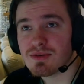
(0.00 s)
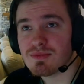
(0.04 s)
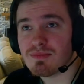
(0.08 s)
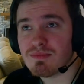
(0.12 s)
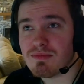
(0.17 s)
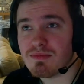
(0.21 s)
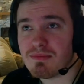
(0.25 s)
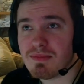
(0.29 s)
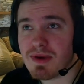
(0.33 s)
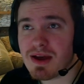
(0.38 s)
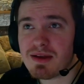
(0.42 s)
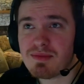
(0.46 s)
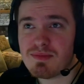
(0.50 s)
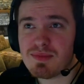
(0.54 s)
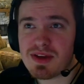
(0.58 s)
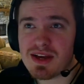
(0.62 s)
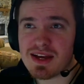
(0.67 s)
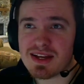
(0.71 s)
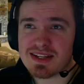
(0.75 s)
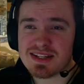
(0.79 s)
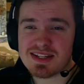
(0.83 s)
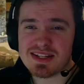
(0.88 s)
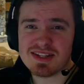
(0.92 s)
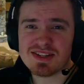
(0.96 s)
maybe
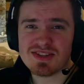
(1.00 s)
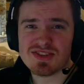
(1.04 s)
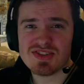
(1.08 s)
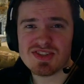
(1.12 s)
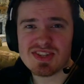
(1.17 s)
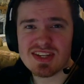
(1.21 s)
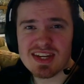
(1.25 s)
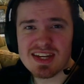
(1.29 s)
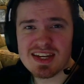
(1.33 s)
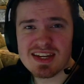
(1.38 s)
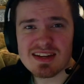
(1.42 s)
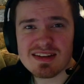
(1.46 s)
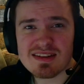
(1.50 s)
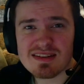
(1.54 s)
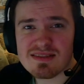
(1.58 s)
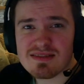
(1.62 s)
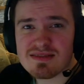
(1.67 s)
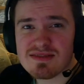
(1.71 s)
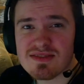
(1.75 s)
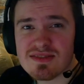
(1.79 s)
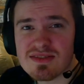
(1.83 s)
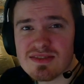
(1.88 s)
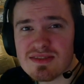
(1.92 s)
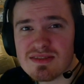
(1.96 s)
a dynasty
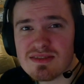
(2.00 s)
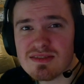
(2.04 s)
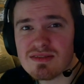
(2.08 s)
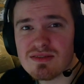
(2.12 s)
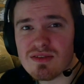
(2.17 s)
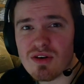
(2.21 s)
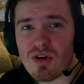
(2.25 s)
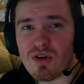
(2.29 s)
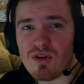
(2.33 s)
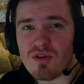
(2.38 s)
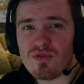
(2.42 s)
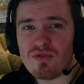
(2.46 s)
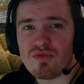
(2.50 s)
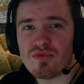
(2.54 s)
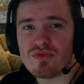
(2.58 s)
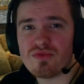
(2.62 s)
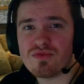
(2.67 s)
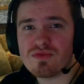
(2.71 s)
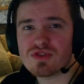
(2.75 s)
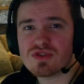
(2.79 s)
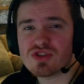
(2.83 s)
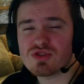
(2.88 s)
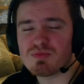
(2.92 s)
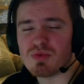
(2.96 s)
of
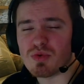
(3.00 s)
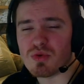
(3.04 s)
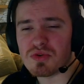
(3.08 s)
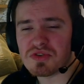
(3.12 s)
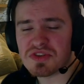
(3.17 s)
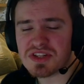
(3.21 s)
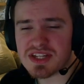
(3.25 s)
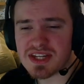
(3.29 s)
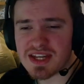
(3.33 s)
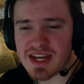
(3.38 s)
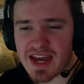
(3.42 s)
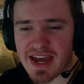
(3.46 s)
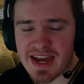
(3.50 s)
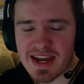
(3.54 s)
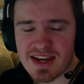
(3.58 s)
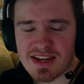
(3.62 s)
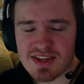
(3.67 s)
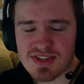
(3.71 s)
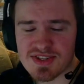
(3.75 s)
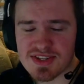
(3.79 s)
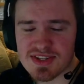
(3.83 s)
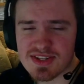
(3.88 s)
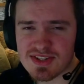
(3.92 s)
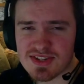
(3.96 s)
sporting
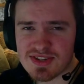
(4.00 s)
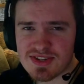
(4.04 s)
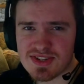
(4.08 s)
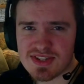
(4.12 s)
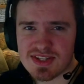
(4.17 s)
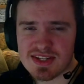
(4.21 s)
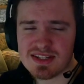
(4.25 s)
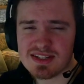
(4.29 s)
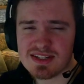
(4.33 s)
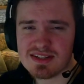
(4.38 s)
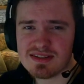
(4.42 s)
excellency,